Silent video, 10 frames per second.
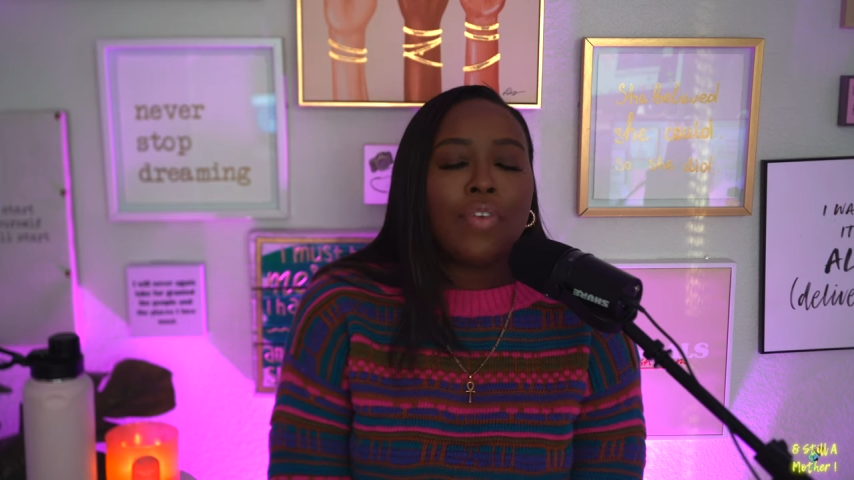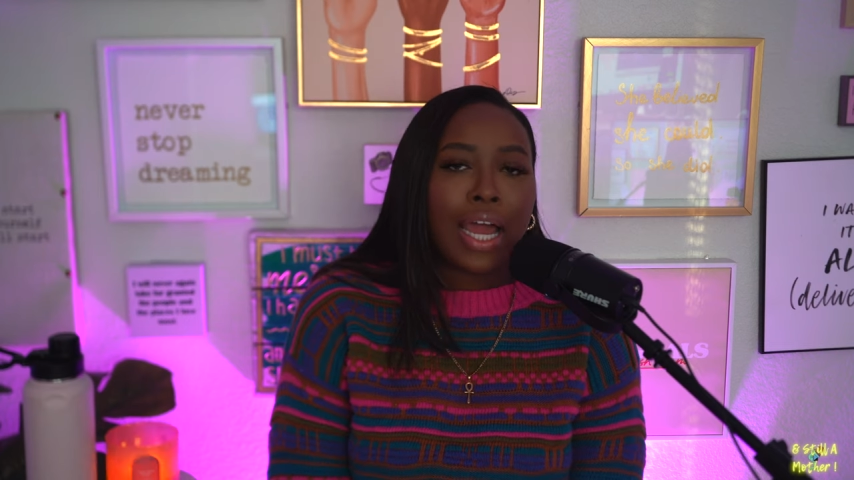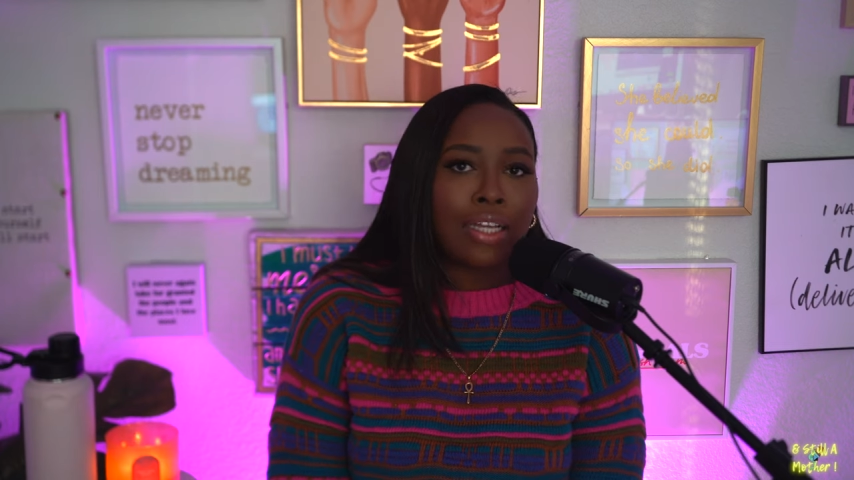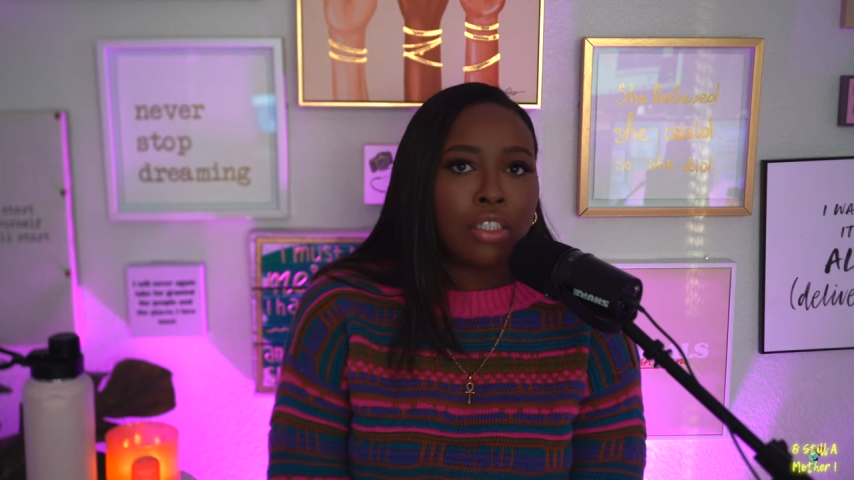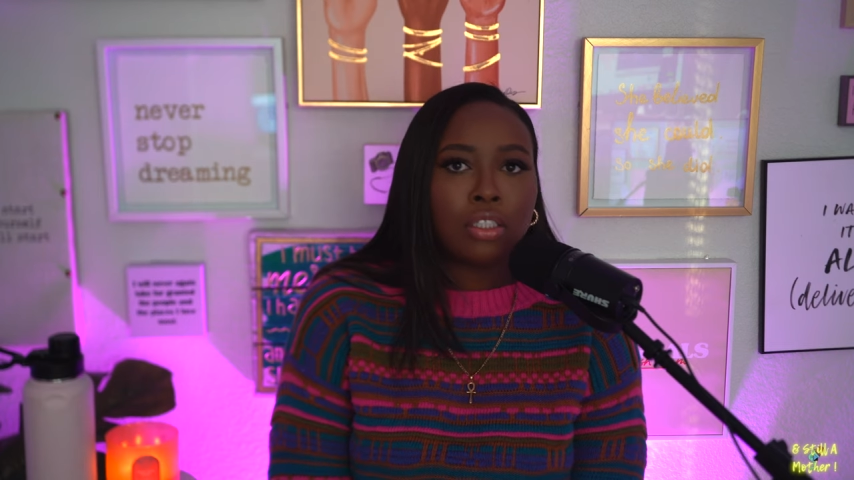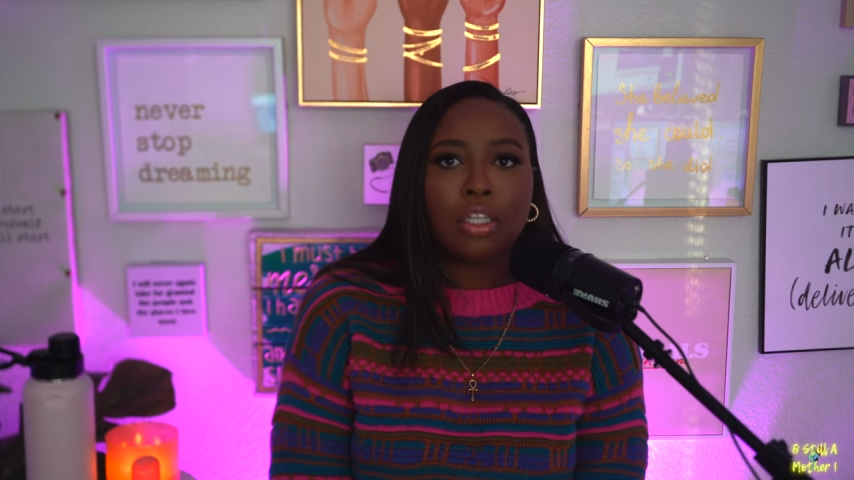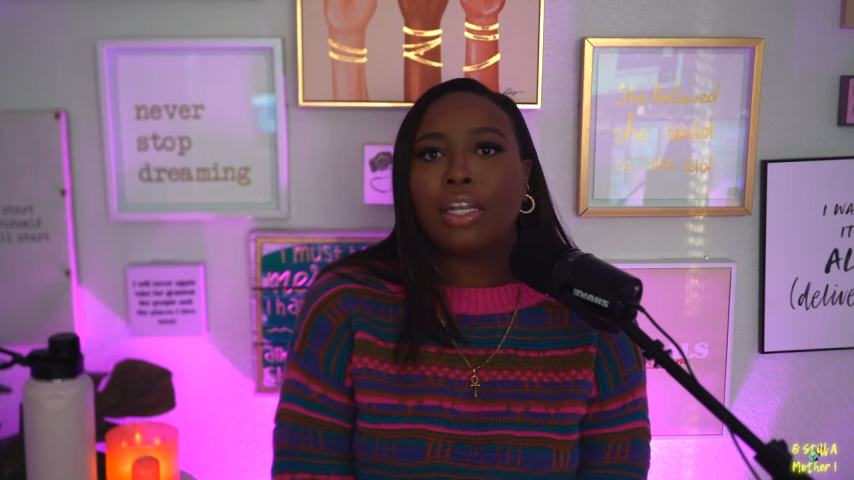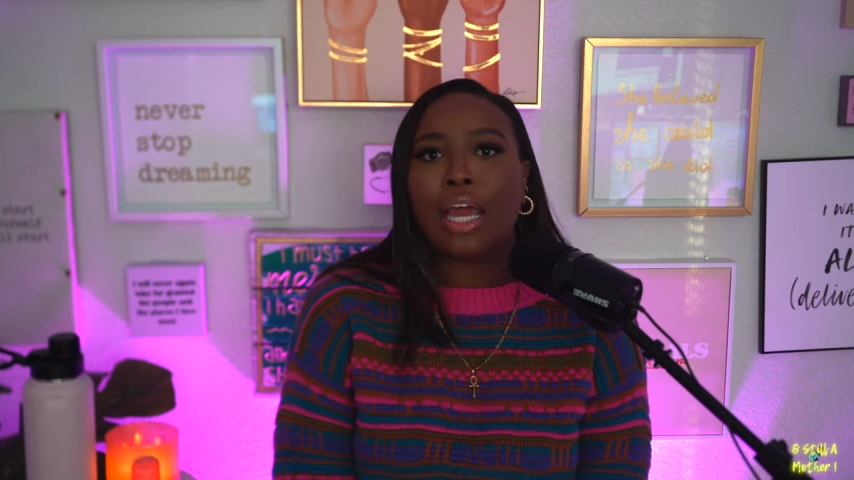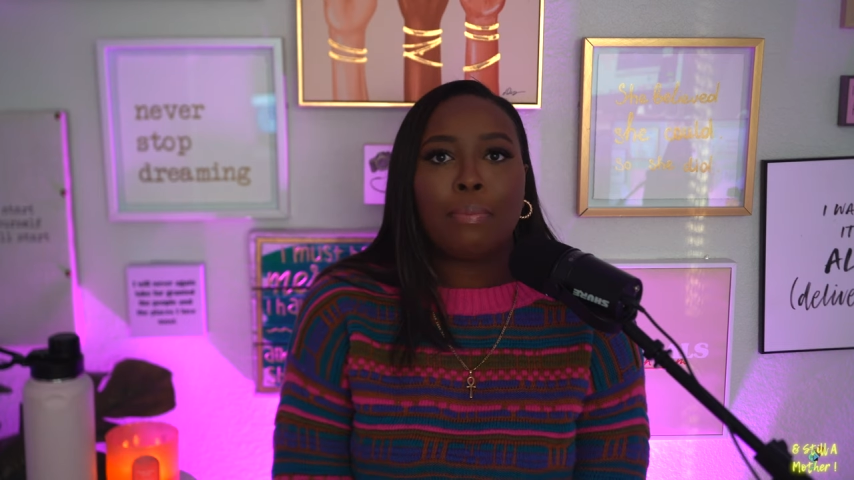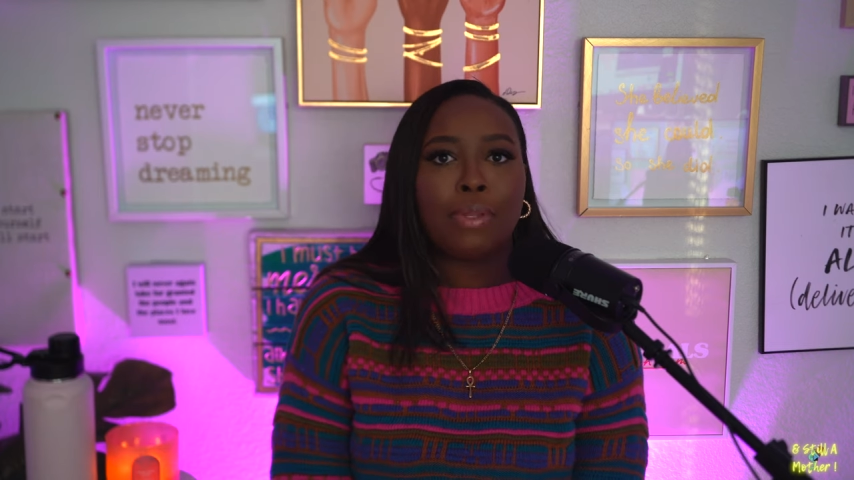I just could
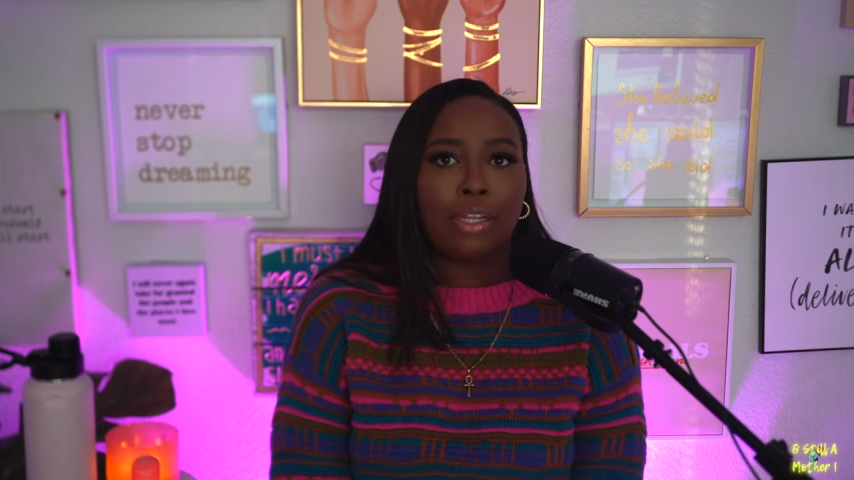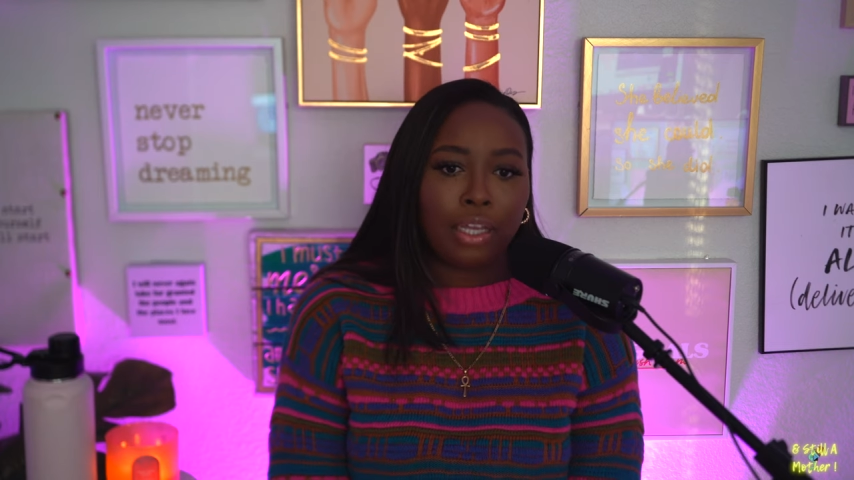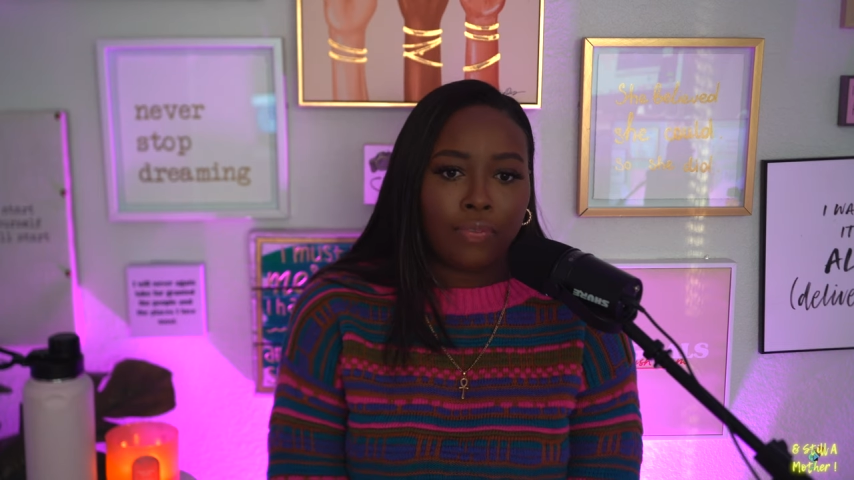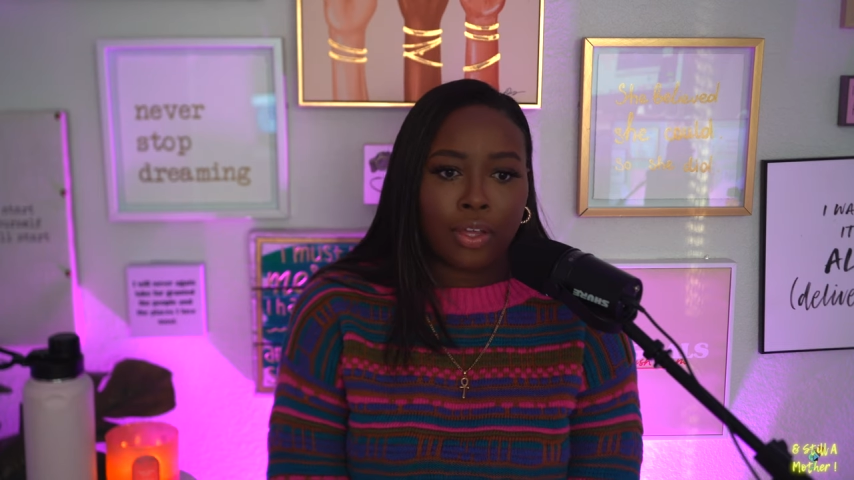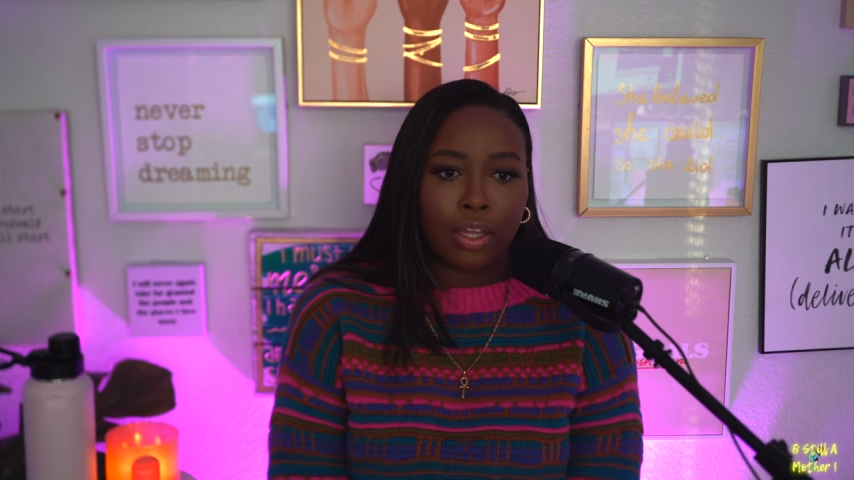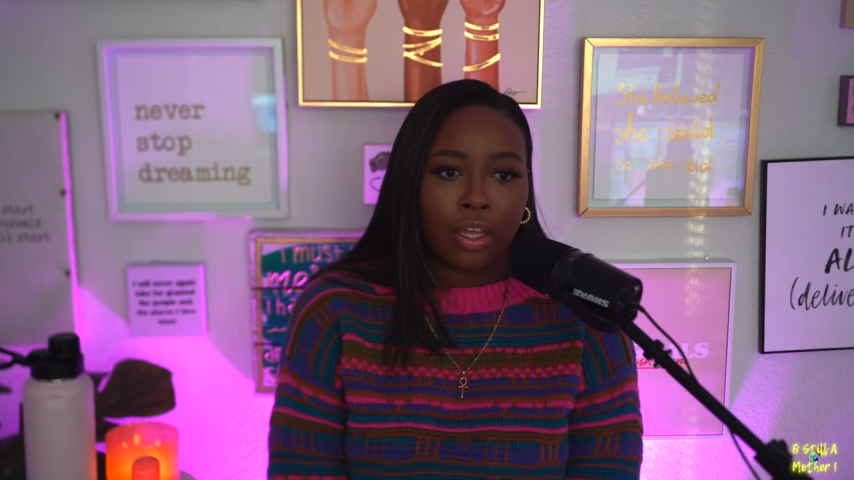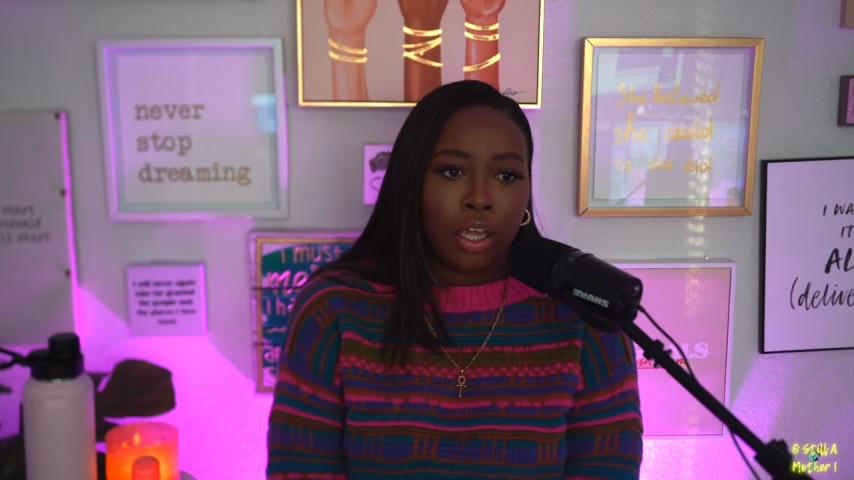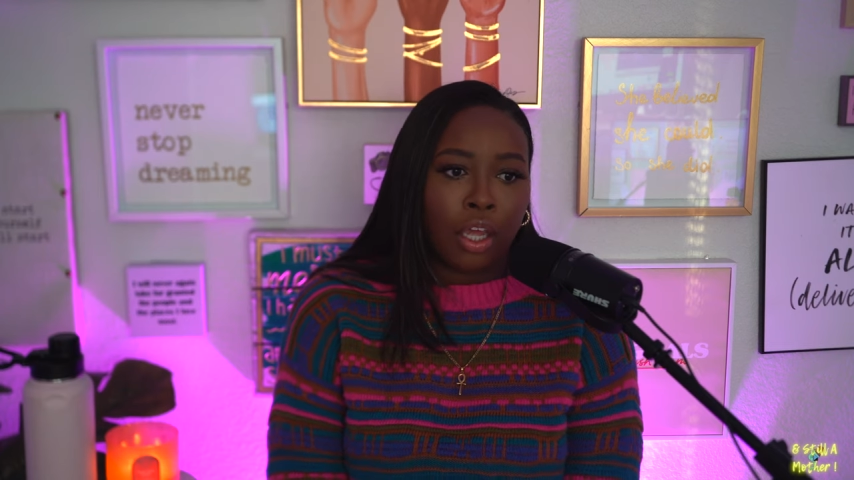not believe it.